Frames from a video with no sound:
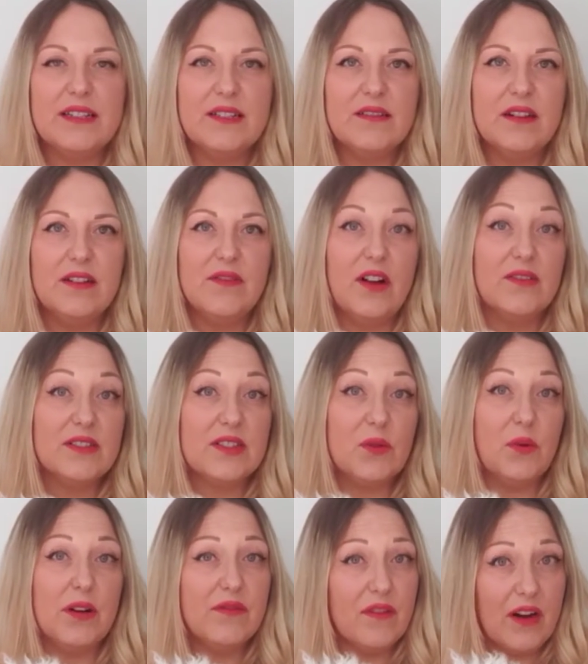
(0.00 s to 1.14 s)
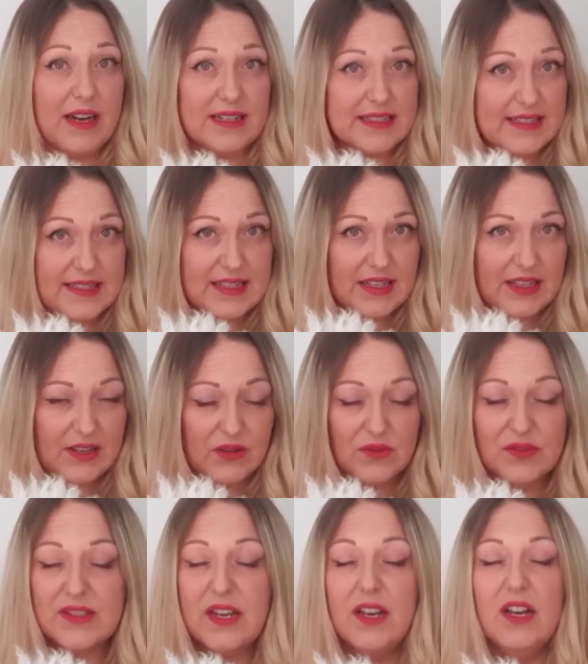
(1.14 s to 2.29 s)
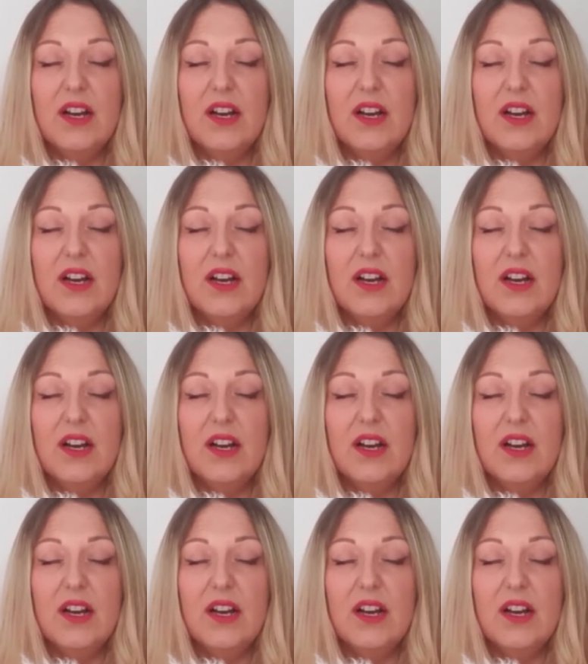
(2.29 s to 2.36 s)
advanced qualified City and Guilds